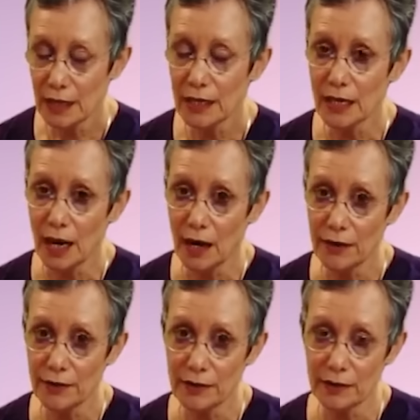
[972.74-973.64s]
The
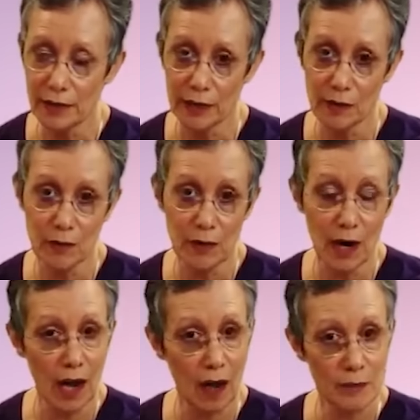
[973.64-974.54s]
other, and the more
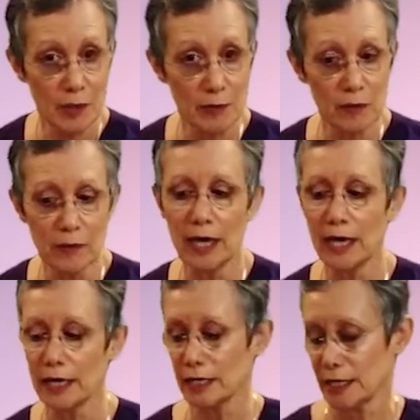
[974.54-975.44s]
optimal
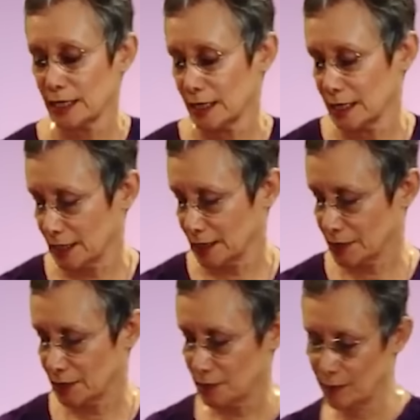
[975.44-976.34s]
way,
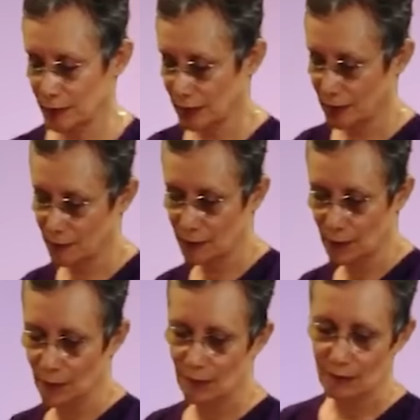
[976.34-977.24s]
is to be
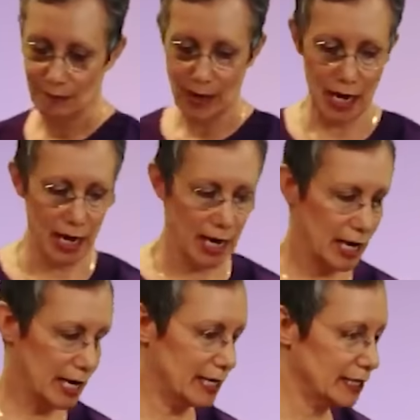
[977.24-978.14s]

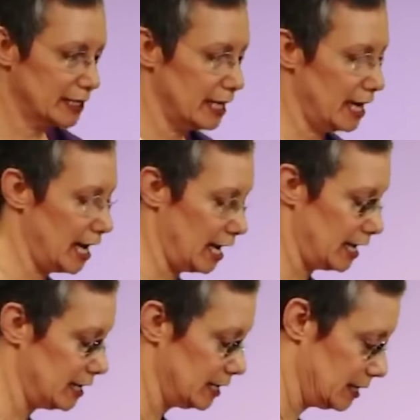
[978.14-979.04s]
behind the
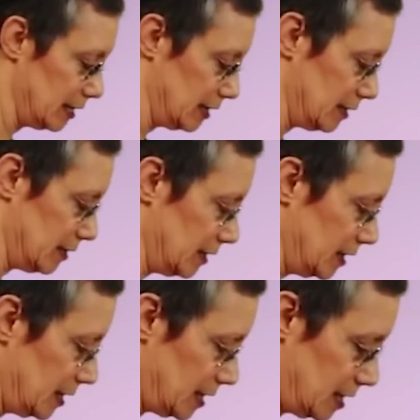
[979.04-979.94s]
head
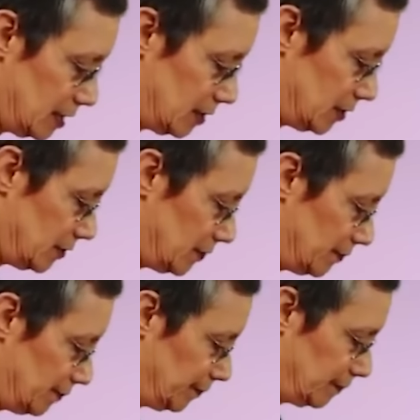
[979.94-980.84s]
here.
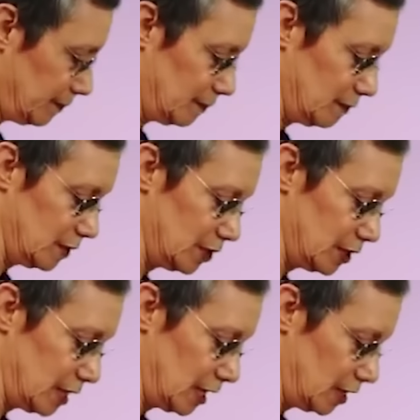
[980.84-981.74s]

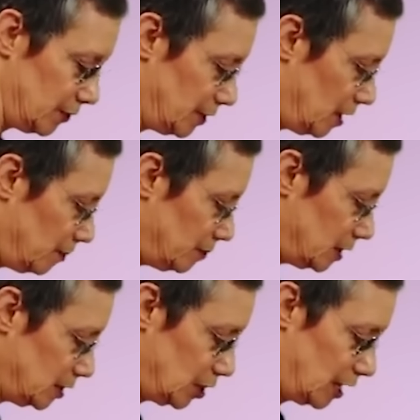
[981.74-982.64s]
Just take your thumbs
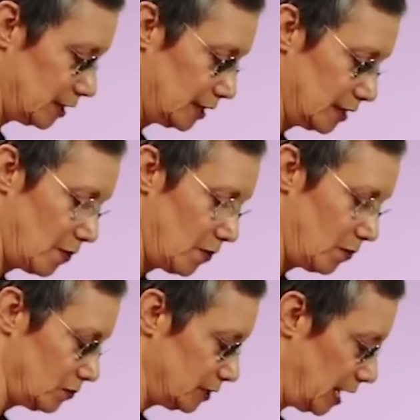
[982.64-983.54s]
and gently
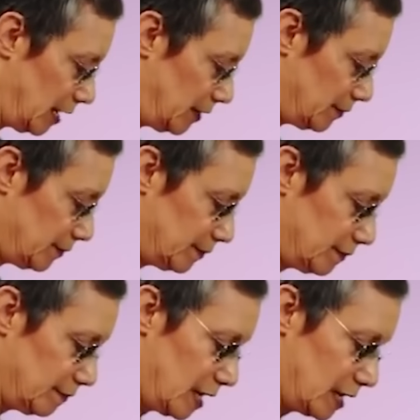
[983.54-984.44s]
hold down
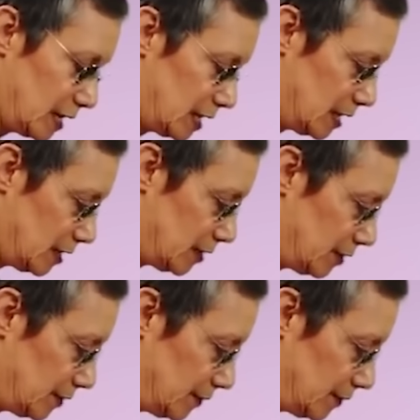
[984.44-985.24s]
right here.